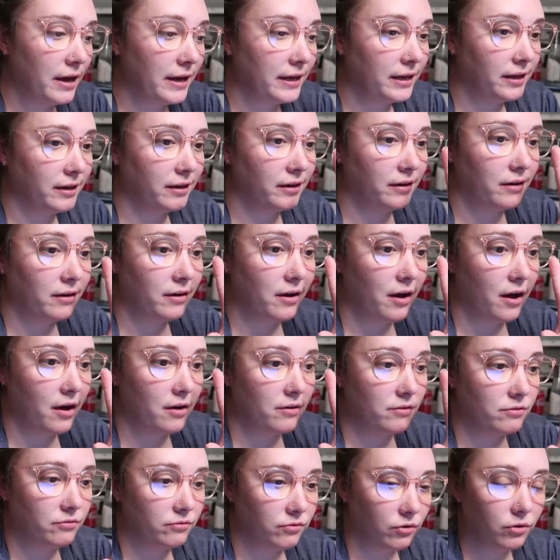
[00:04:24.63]
I did
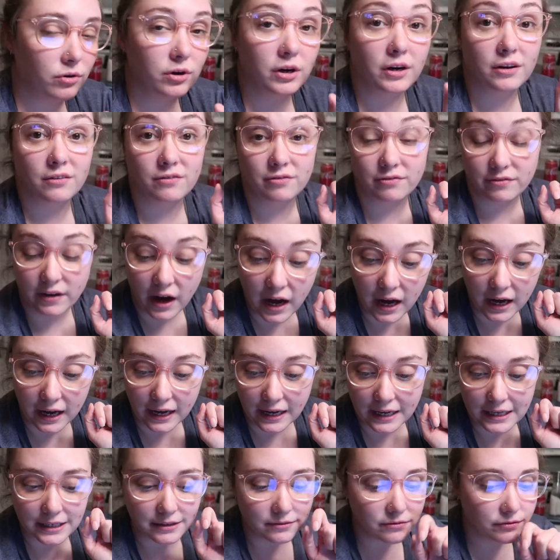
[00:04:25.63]
4 and
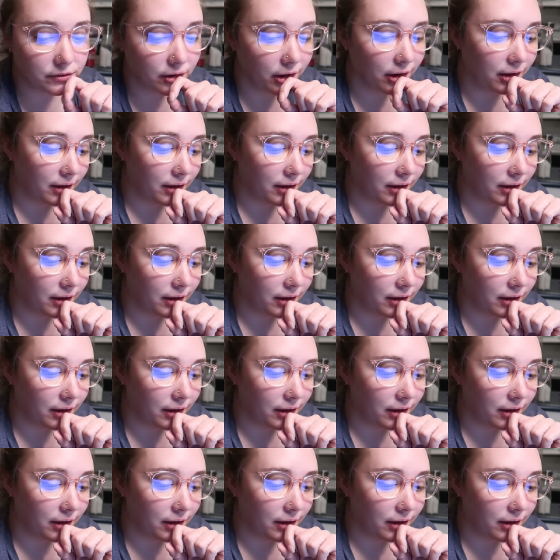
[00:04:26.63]
5.